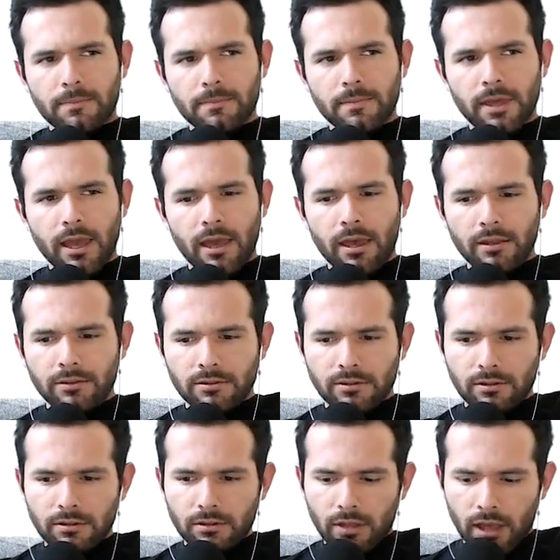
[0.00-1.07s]
Out
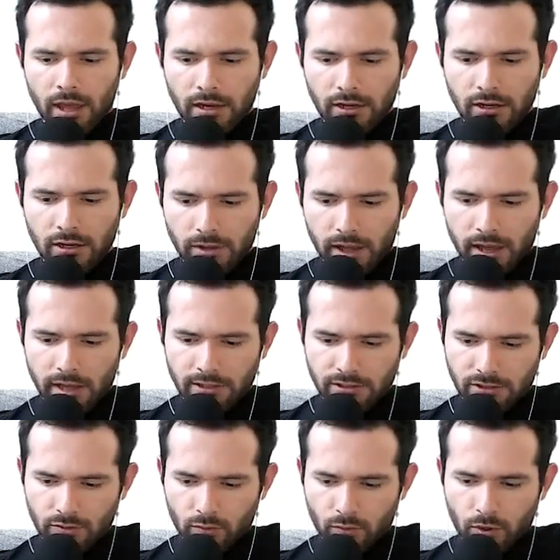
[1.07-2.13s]
of
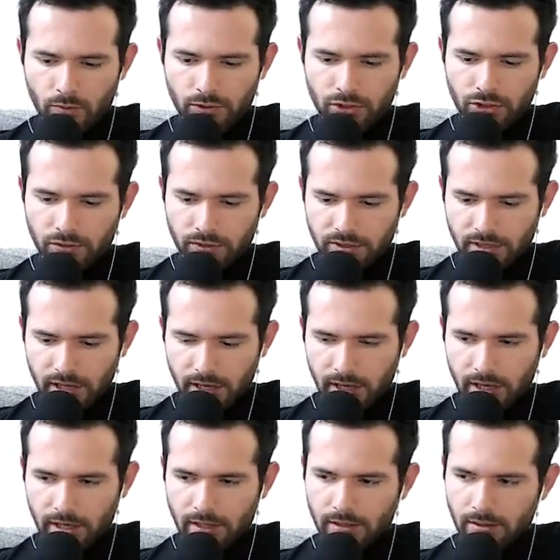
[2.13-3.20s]
you guys, what would you
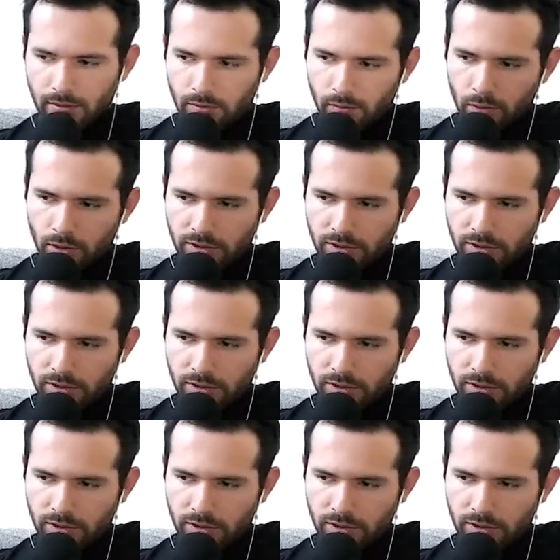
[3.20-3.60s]
say